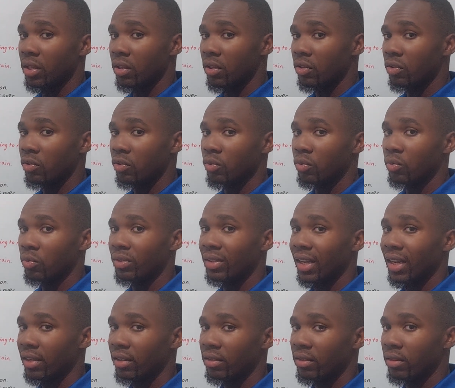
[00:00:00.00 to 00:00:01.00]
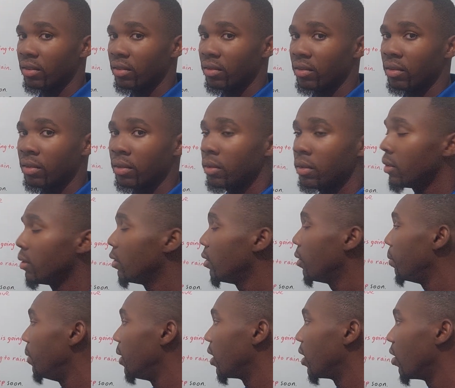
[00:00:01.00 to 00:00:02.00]
the two tenses,
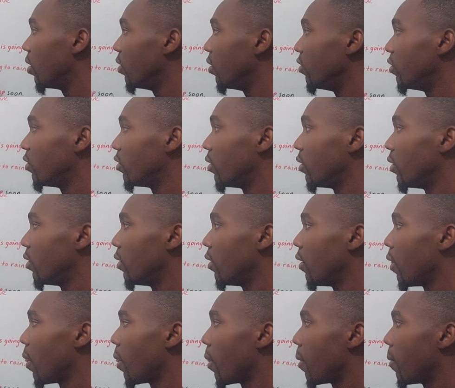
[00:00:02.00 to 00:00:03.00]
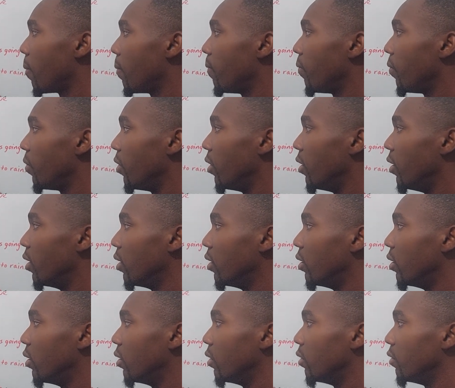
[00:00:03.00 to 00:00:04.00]
because
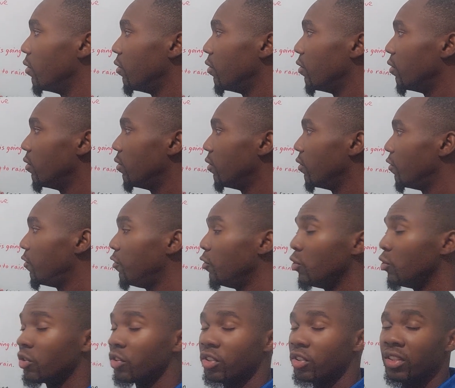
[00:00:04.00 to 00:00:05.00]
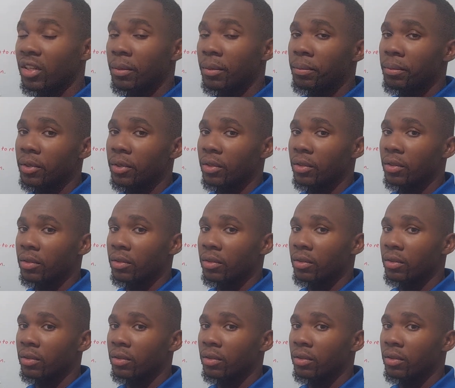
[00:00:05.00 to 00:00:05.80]
the future simple,